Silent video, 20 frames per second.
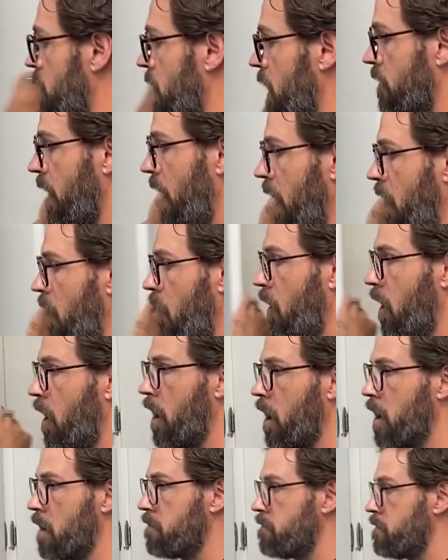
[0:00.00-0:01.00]
kind of how
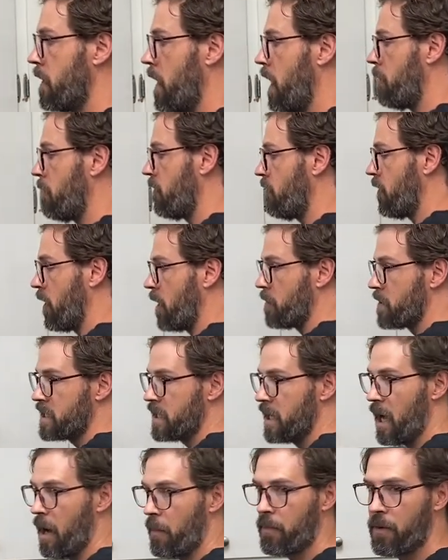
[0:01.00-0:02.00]
our
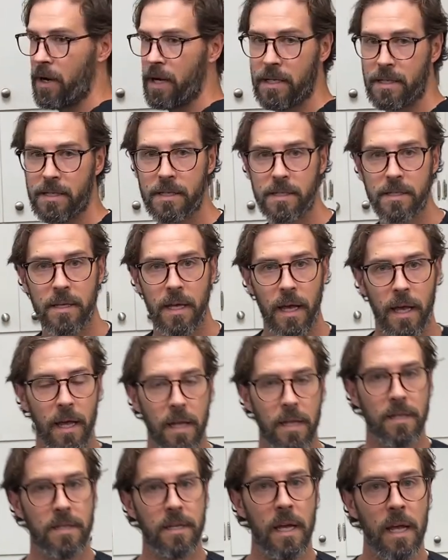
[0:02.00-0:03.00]
pharmacy operates,
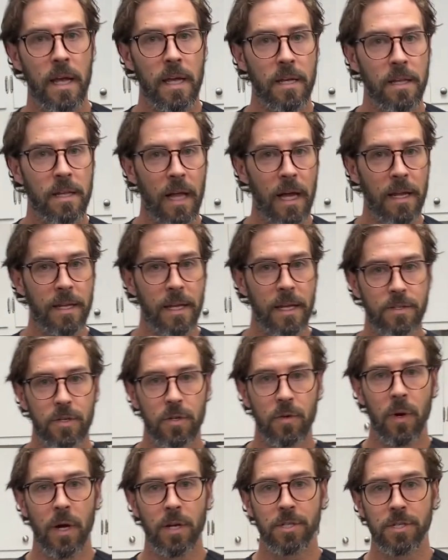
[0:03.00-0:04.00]
and glad to
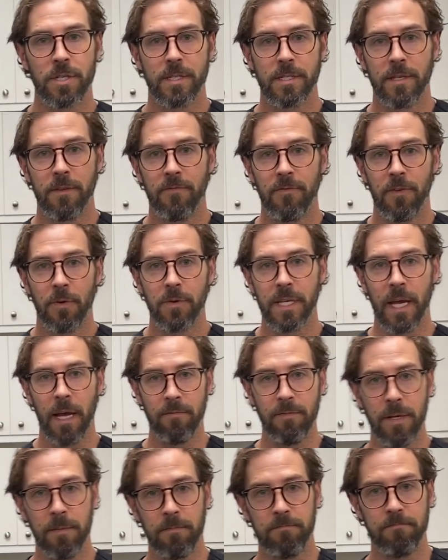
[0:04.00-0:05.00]
answer questions if folks
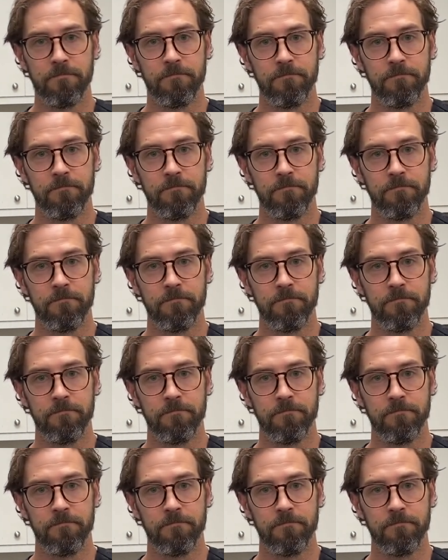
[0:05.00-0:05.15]
have them.